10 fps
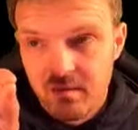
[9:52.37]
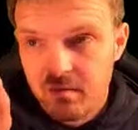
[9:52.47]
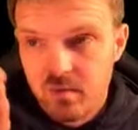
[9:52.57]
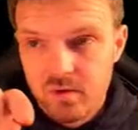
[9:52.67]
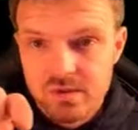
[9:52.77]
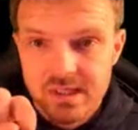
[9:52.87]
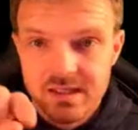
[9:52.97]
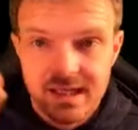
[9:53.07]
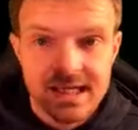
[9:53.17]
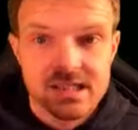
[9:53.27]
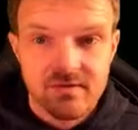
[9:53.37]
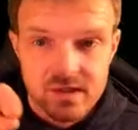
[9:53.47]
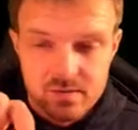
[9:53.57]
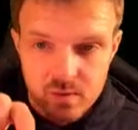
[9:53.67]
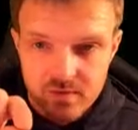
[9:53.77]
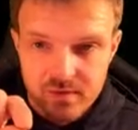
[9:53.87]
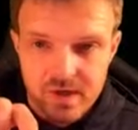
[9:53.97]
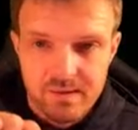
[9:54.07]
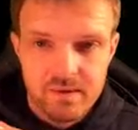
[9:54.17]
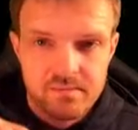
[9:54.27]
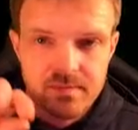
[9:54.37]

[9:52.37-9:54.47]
we'll see the intervertebral foramen,